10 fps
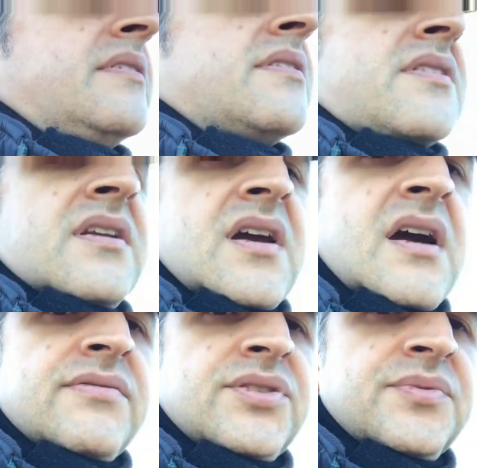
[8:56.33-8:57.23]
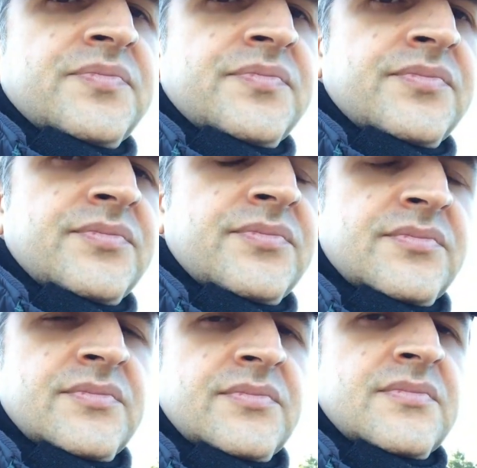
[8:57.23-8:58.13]
He's going to cover you.
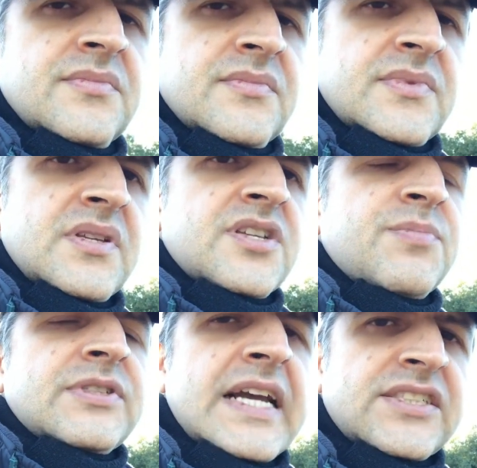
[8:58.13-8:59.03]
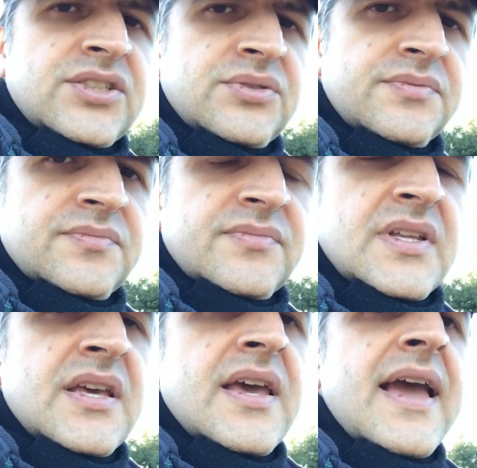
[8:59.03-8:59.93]
He's protecting you,
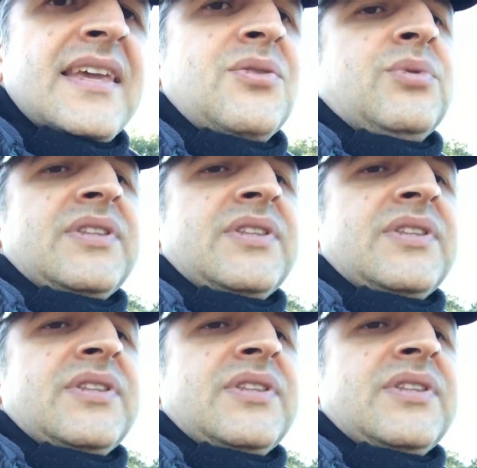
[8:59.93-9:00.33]
and He